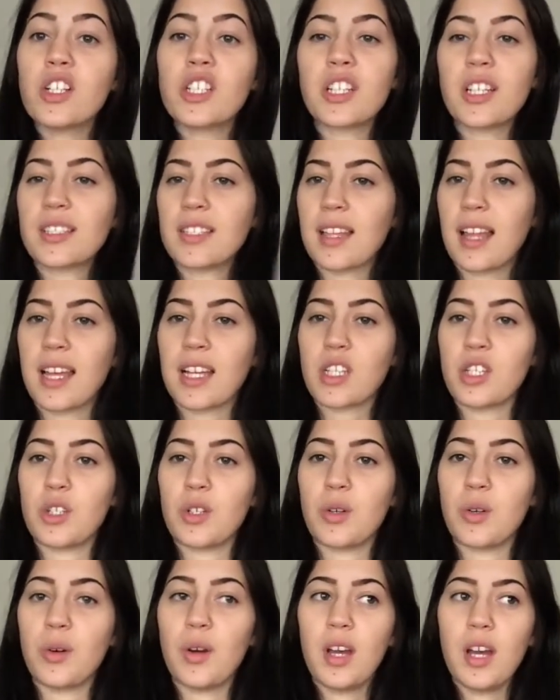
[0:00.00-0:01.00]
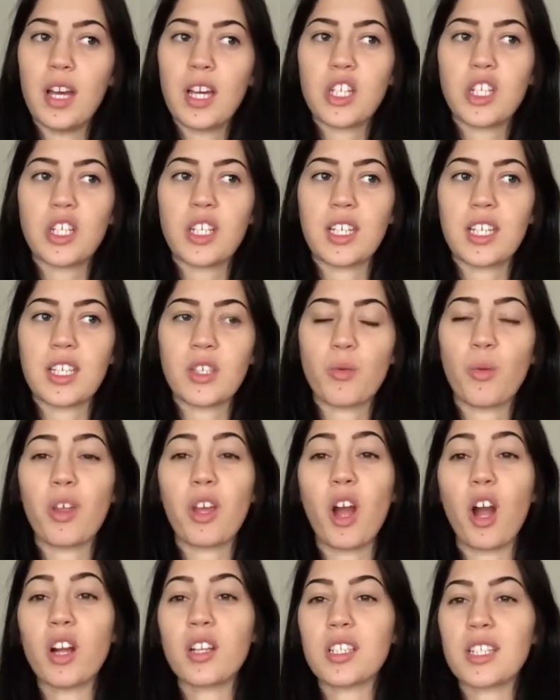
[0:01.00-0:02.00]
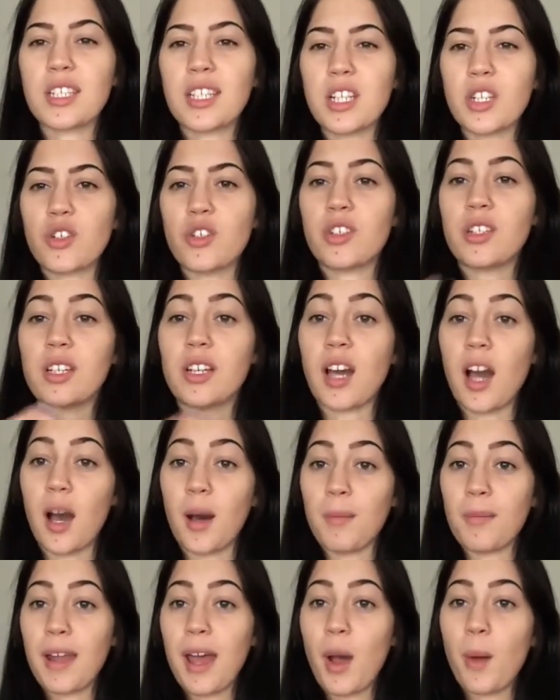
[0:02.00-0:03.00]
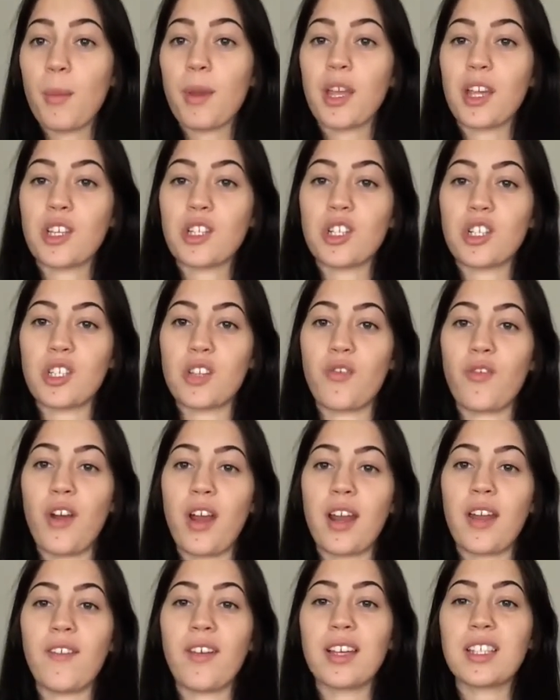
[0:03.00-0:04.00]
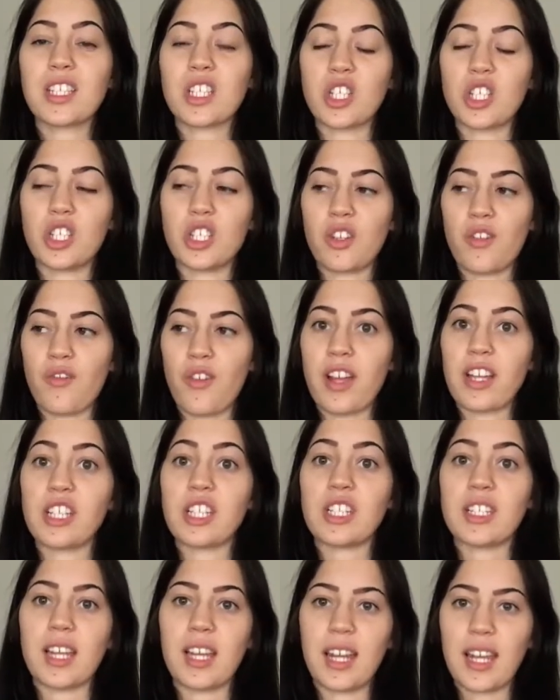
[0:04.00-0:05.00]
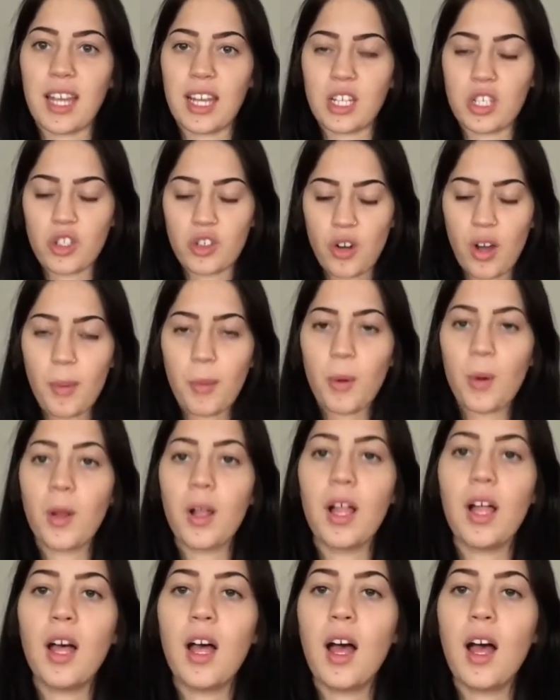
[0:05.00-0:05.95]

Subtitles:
She doesn't like to, it's really hard to teach her to come now because she's afraid of us, because she's afraid she's gonna get in trouble,